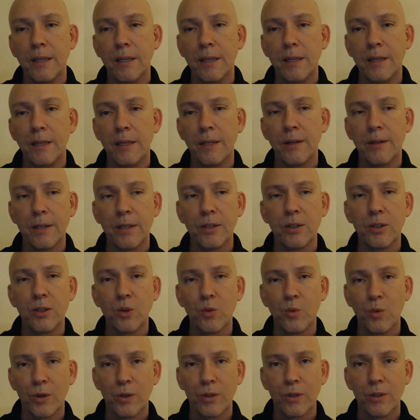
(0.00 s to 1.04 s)
Here is a
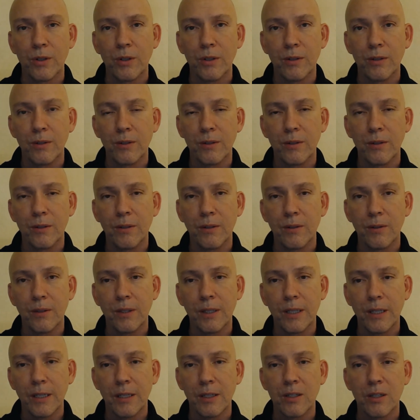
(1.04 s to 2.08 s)
word
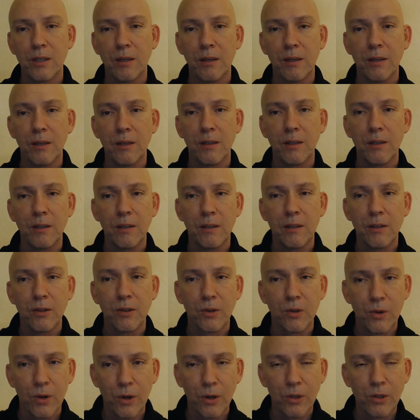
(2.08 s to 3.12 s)
that is
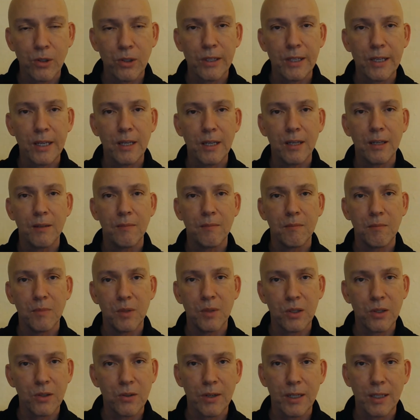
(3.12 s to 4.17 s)
grossly
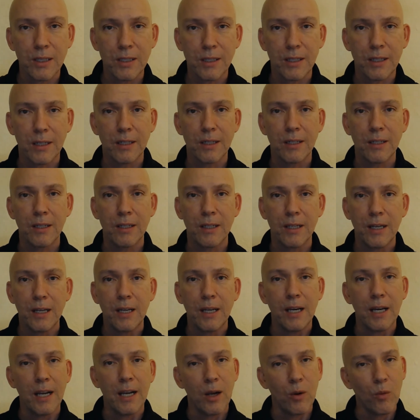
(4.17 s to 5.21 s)
mistranslated.
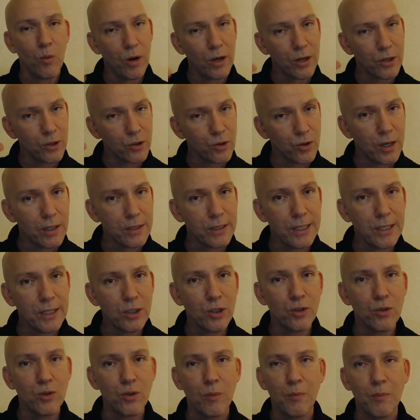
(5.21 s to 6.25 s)
And I want to draw
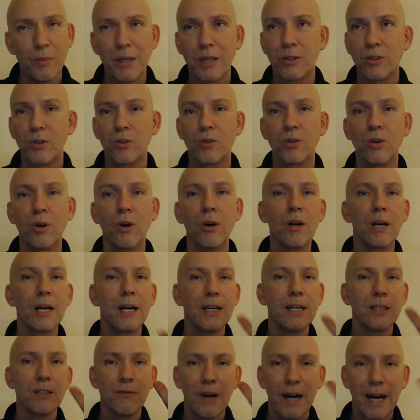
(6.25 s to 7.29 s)
attention to it because there's all
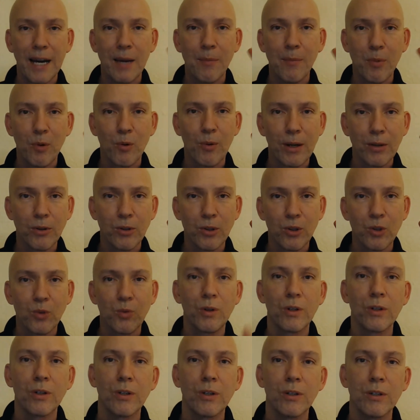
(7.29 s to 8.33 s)
kinds of hype around this
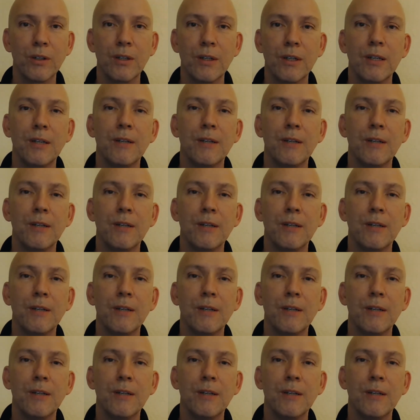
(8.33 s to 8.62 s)
word.